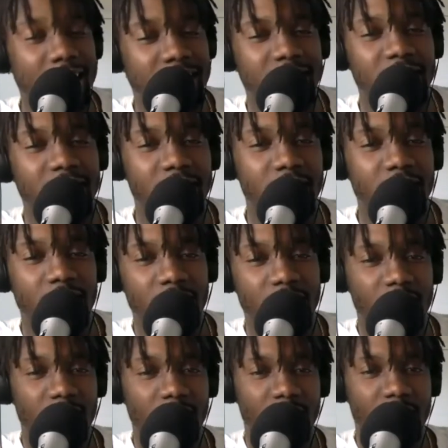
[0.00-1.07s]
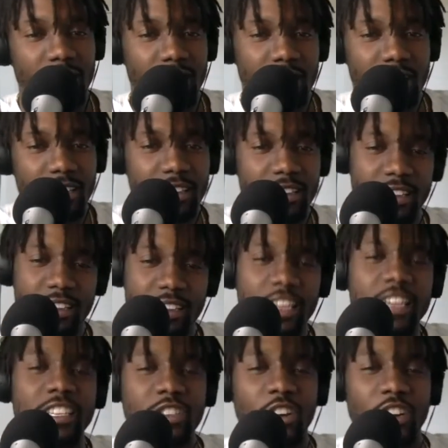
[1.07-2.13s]
lit. Not. He's gonna
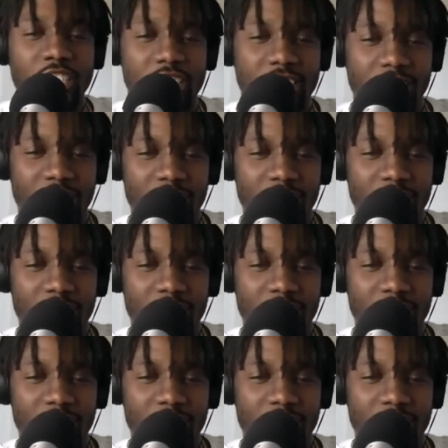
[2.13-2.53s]
stay in the spotlight.